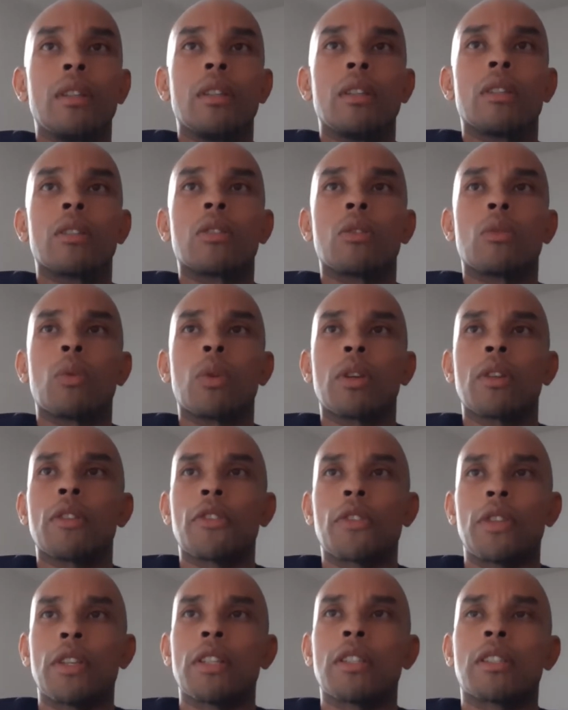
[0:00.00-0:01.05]
So one of the
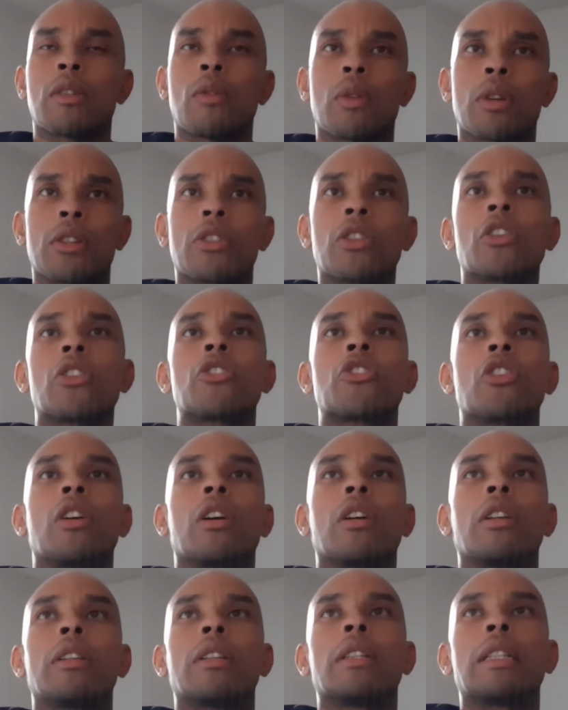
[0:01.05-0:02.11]
things I want to touch
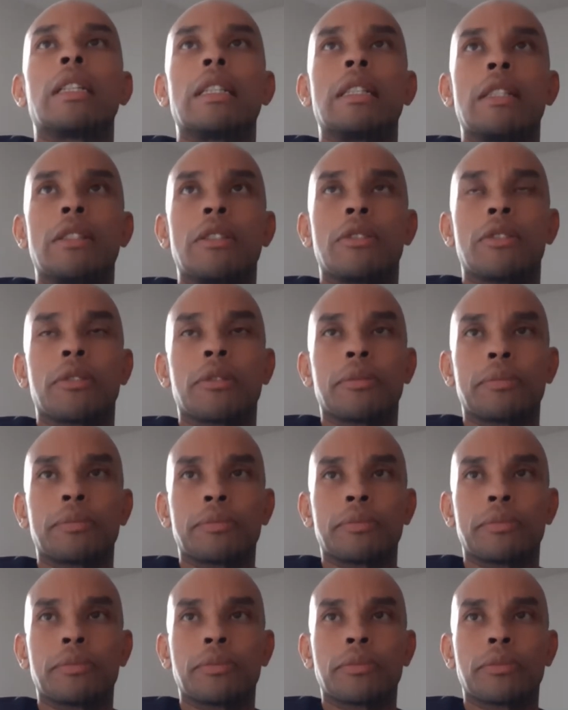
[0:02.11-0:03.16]
on is
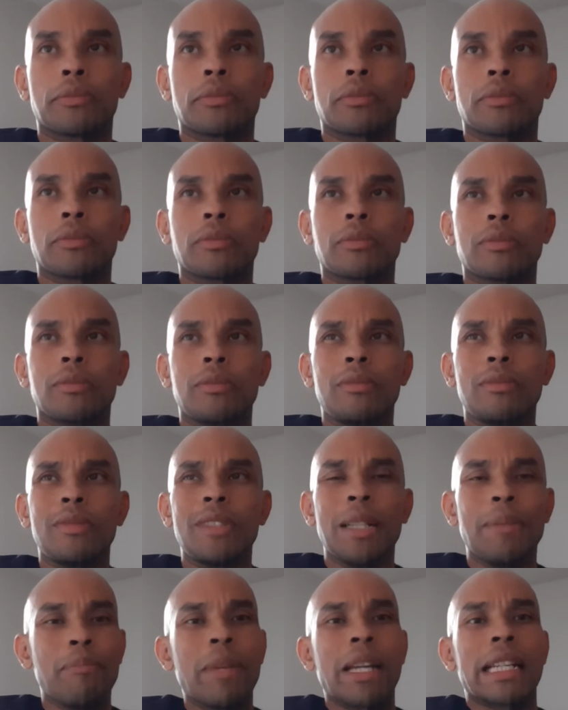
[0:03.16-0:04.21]

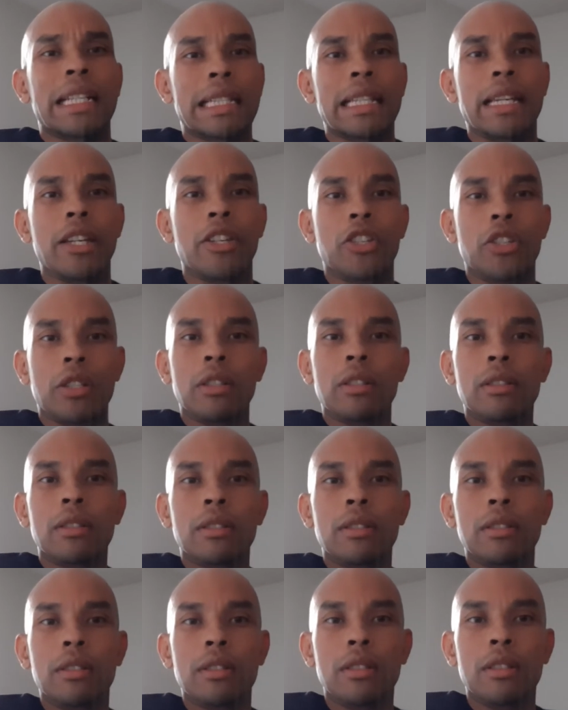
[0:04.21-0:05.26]
meditation.
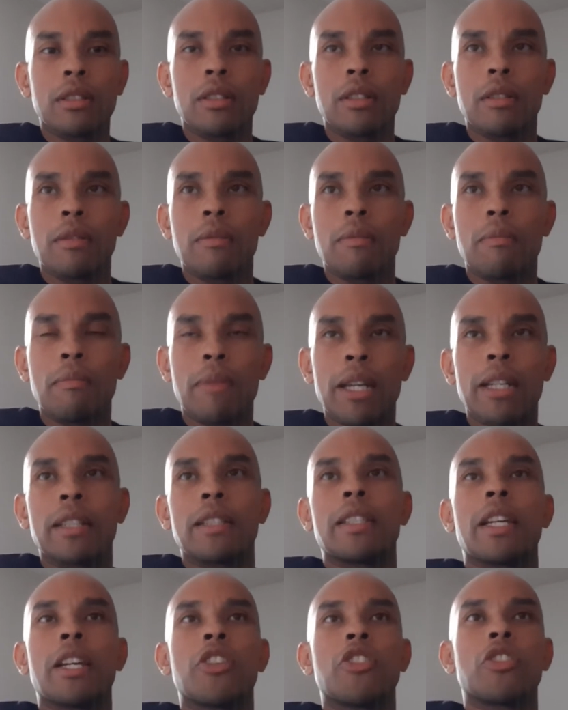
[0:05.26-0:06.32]

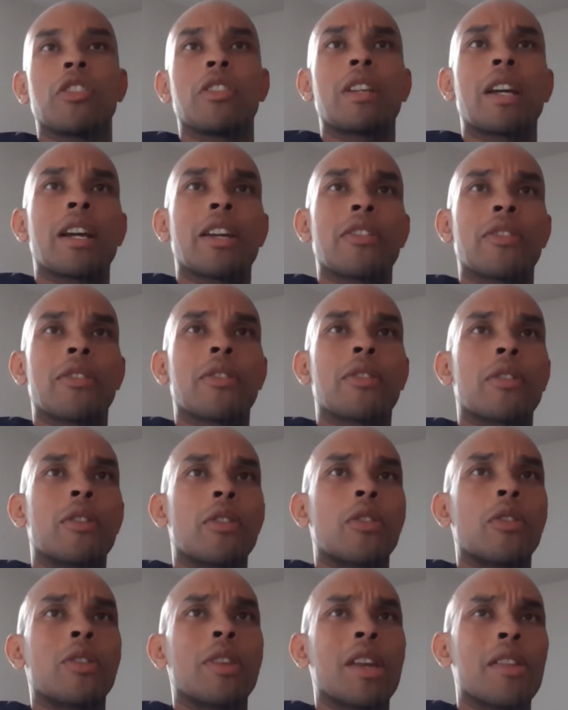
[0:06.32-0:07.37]
Meditation, either
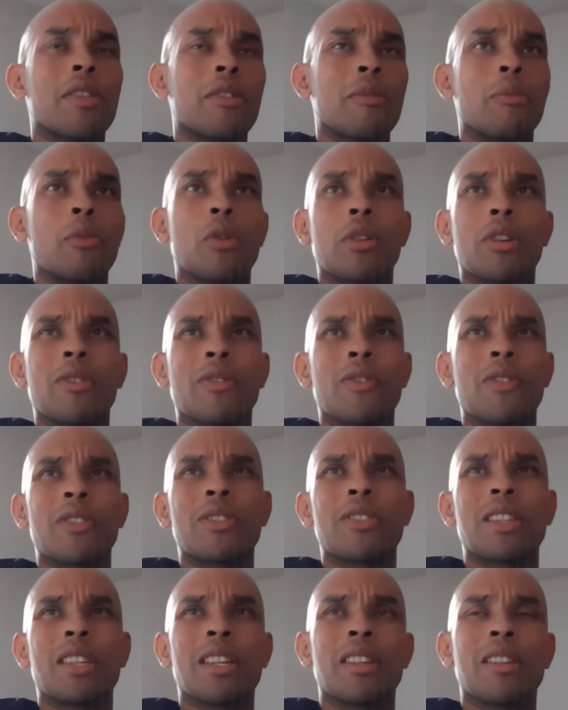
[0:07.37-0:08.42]
early in the morning, first
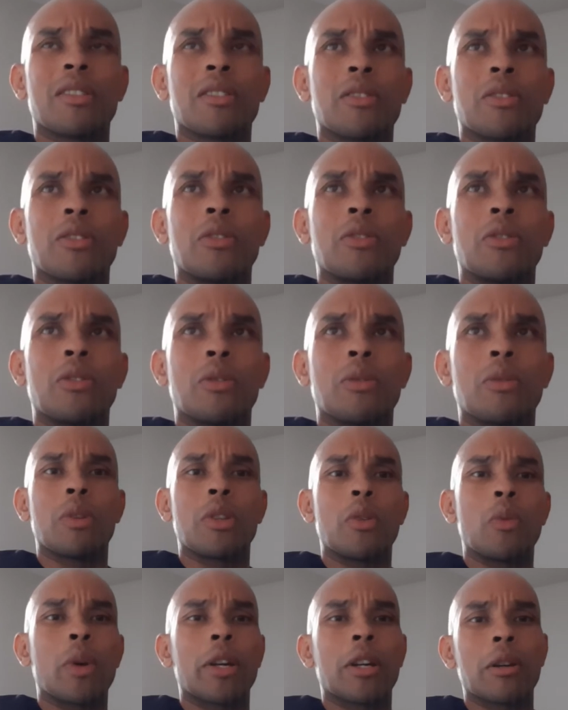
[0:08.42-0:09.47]
thing you do
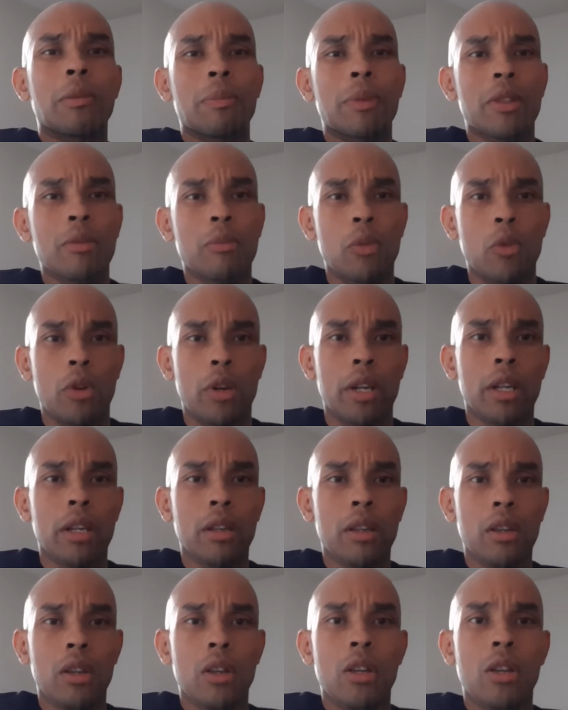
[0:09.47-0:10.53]
you wake up in the
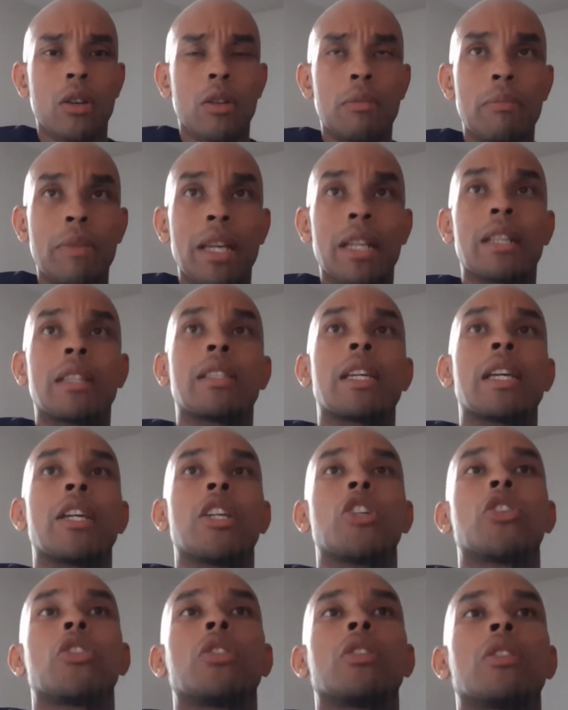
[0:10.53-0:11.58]
morning,
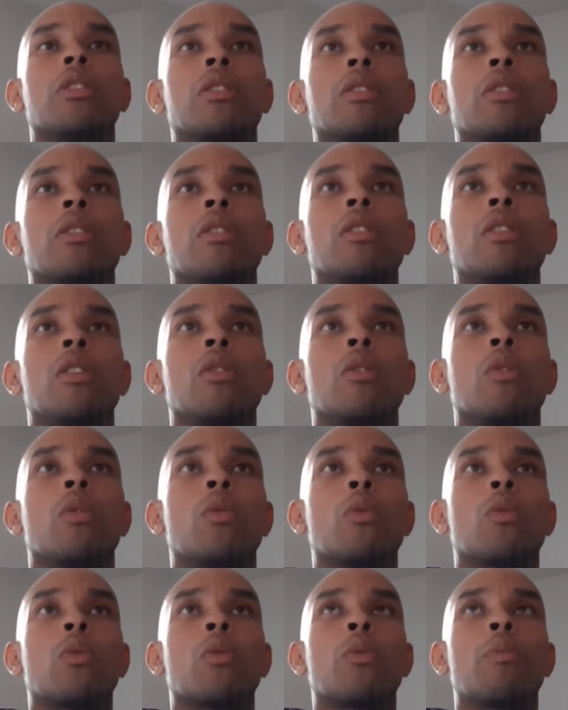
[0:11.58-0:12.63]
meditation
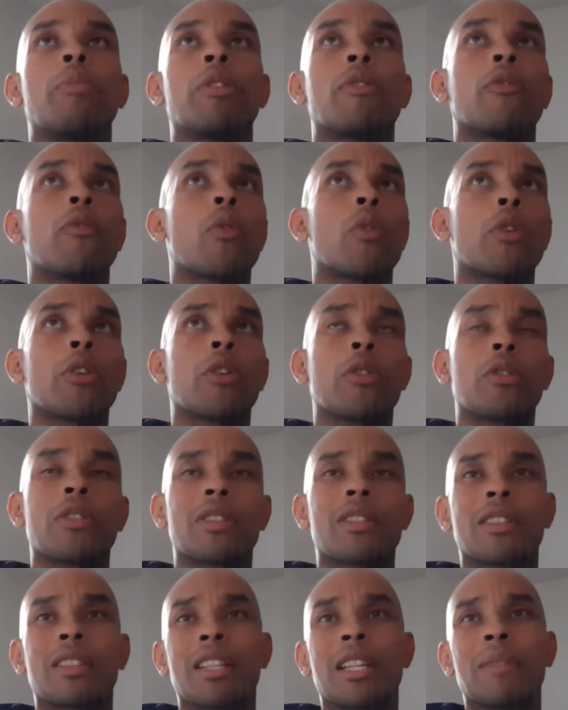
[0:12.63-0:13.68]
before going to
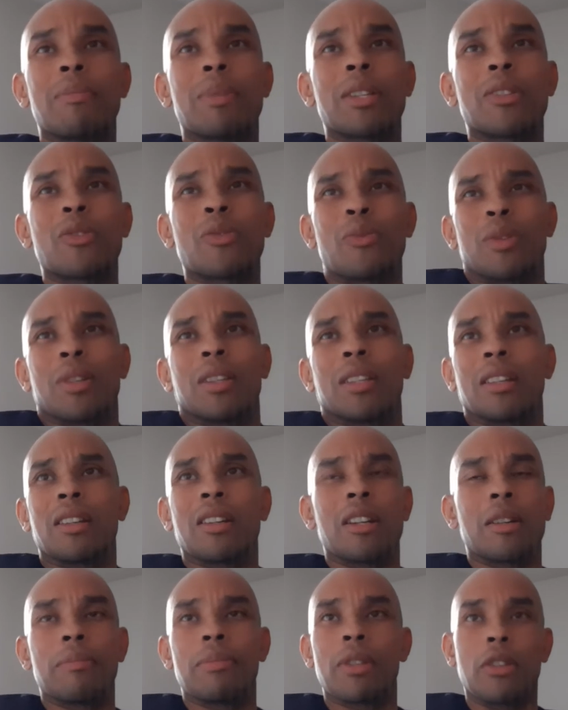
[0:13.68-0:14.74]
sleep, it's really
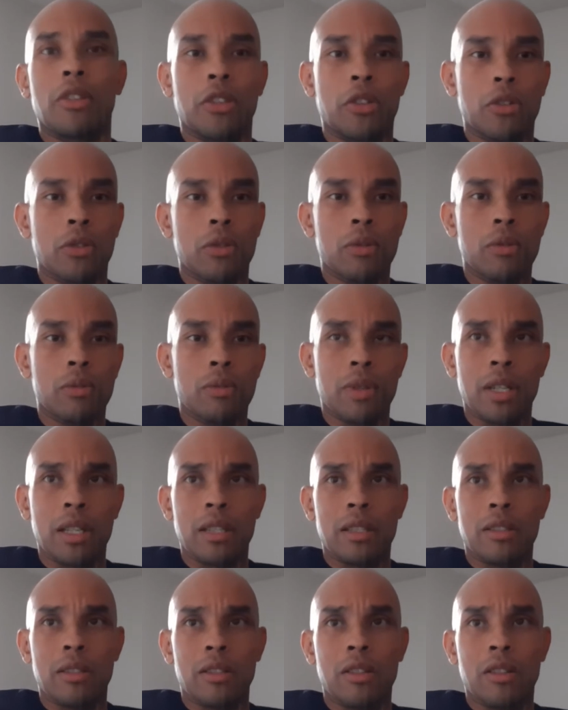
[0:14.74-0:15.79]
up to you
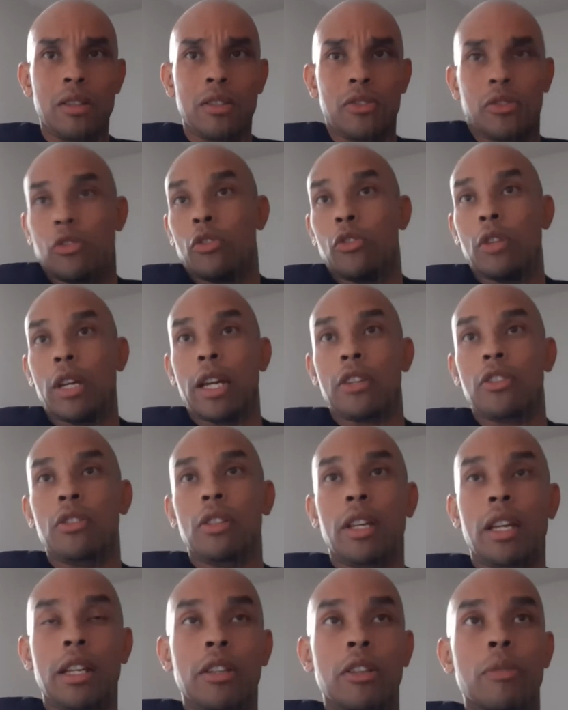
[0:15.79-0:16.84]
as long as you
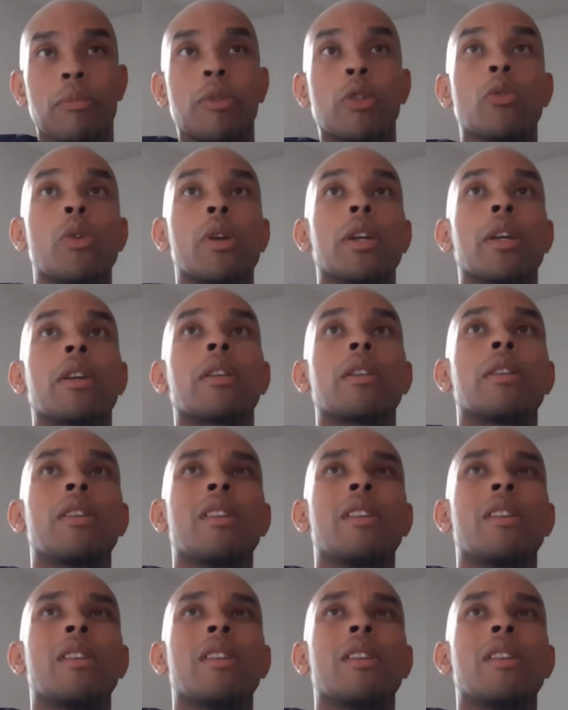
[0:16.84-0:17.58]
actually end up doing it.